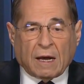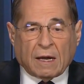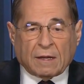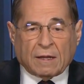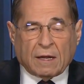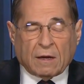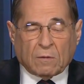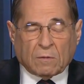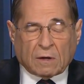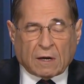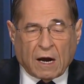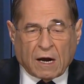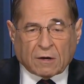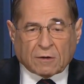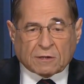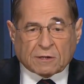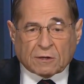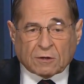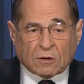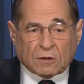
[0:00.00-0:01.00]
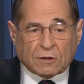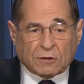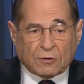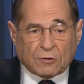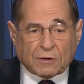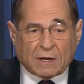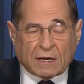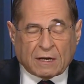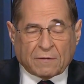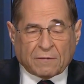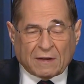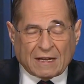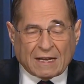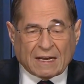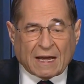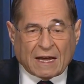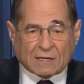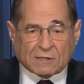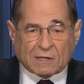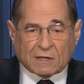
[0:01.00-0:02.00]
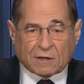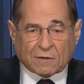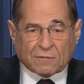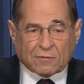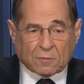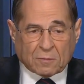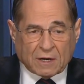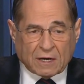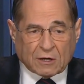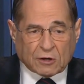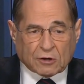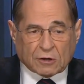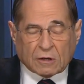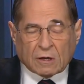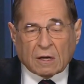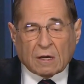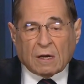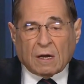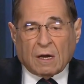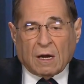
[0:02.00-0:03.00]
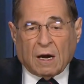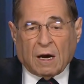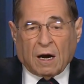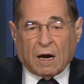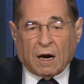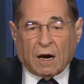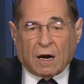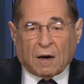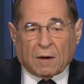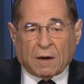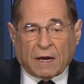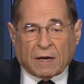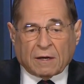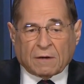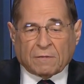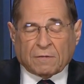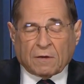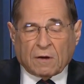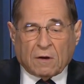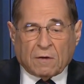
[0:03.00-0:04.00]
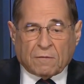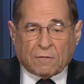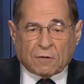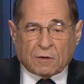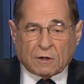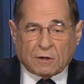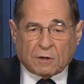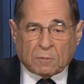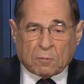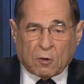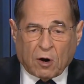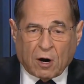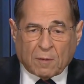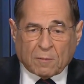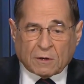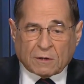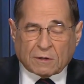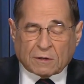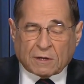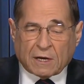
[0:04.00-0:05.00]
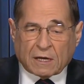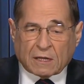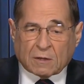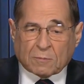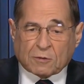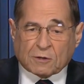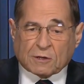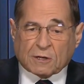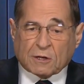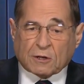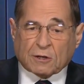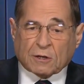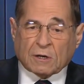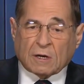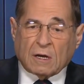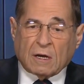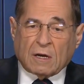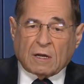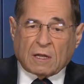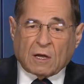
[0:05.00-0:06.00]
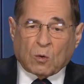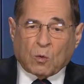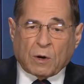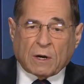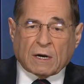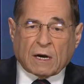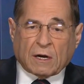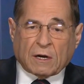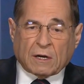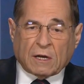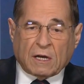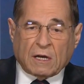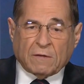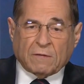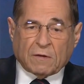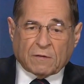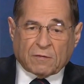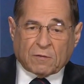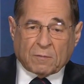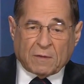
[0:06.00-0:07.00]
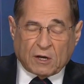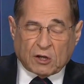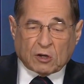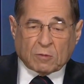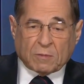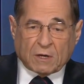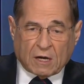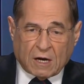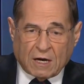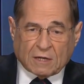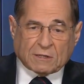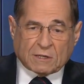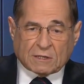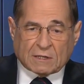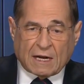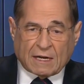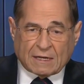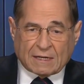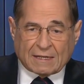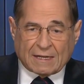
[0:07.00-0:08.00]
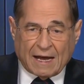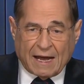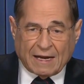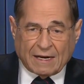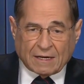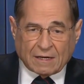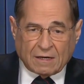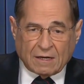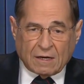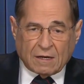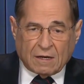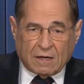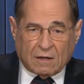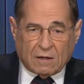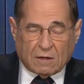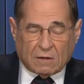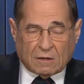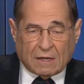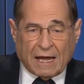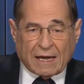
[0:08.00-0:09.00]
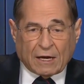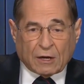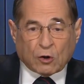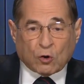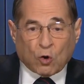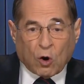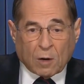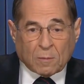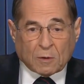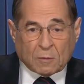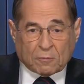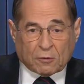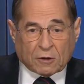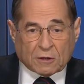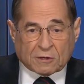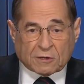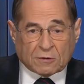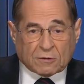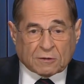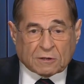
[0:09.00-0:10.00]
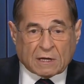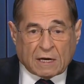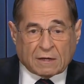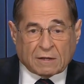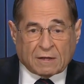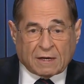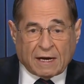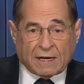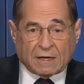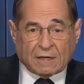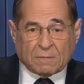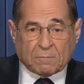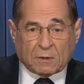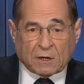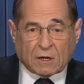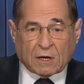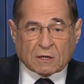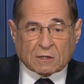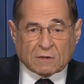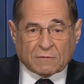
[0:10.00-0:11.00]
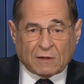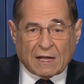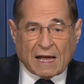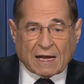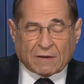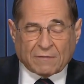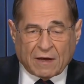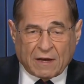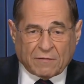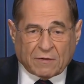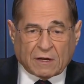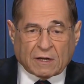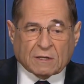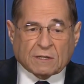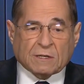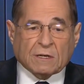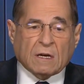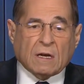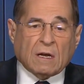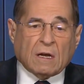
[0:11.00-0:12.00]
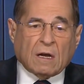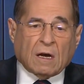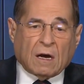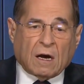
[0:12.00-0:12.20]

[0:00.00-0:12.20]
And Congress can only do that if it has the information. And for the department to take the position that we're not going to give information because he's not indicted, like a normal person who's not indicted because of lack of evidence,